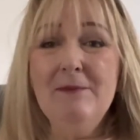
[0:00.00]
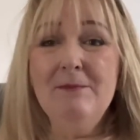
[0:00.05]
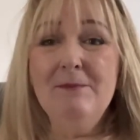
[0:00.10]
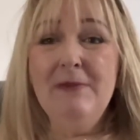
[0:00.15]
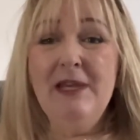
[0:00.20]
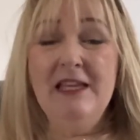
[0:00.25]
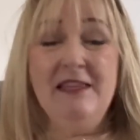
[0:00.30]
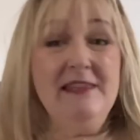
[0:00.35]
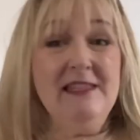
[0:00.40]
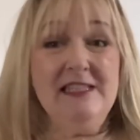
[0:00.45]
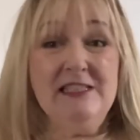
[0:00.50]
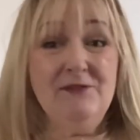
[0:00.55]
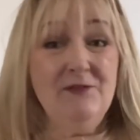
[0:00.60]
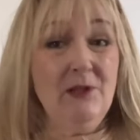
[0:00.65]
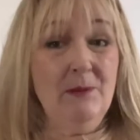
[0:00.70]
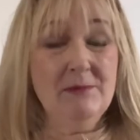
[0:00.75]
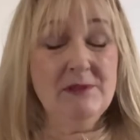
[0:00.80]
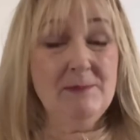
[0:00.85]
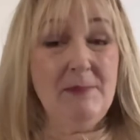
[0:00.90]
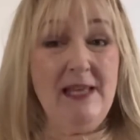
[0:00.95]
make these
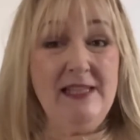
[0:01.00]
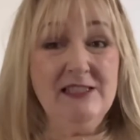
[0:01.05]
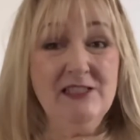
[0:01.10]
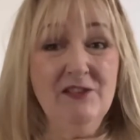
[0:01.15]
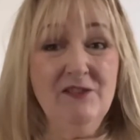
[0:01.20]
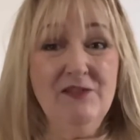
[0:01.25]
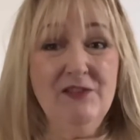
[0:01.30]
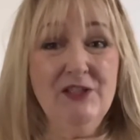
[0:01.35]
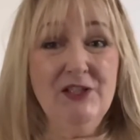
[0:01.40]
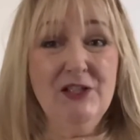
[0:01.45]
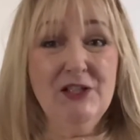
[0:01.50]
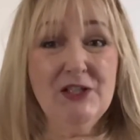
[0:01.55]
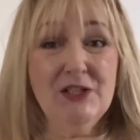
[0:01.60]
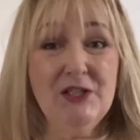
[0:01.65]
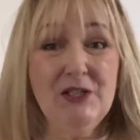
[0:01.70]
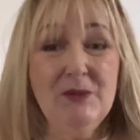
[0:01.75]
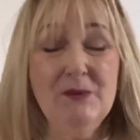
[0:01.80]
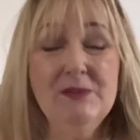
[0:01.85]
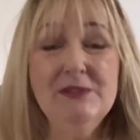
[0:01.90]
films better for you.